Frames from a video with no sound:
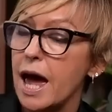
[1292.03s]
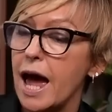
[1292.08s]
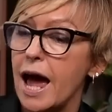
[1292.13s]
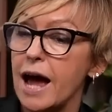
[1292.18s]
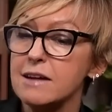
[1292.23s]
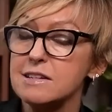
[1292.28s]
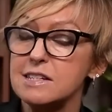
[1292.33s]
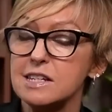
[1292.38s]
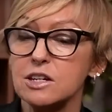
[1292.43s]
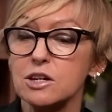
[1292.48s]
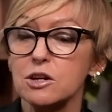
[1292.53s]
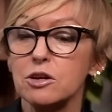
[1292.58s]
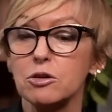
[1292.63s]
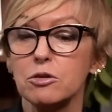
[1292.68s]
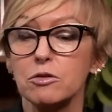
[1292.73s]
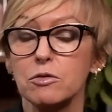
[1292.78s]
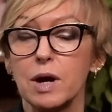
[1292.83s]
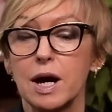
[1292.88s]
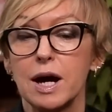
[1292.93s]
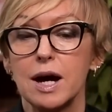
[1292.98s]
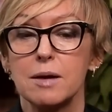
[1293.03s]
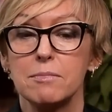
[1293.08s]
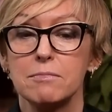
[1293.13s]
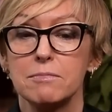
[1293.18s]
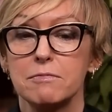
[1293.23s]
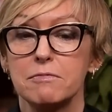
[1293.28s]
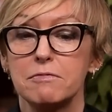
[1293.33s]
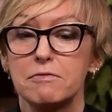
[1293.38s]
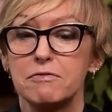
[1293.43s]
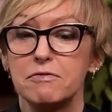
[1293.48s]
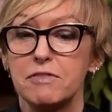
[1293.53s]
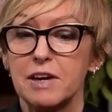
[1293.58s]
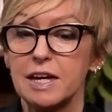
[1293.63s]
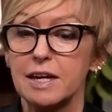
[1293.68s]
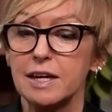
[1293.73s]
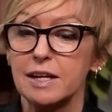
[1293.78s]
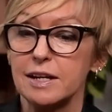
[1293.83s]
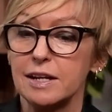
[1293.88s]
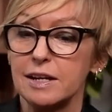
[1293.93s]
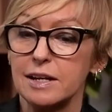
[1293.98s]
How do you
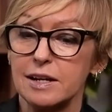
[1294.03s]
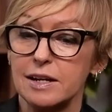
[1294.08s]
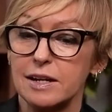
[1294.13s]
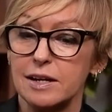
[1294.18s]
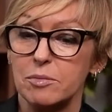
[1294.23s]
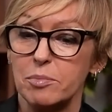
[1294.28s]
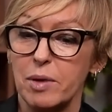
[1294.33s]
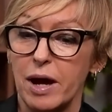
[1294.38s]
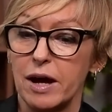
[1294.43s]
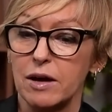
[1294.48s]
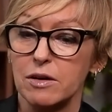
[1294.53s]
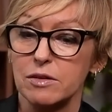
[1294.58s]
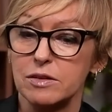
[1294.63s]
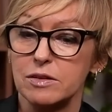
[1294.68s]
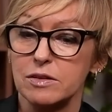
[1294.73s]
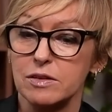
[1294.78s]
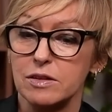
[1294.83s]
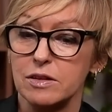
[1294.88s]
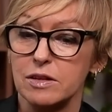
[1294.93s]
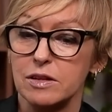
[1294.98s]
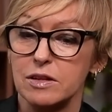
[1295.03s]
feel about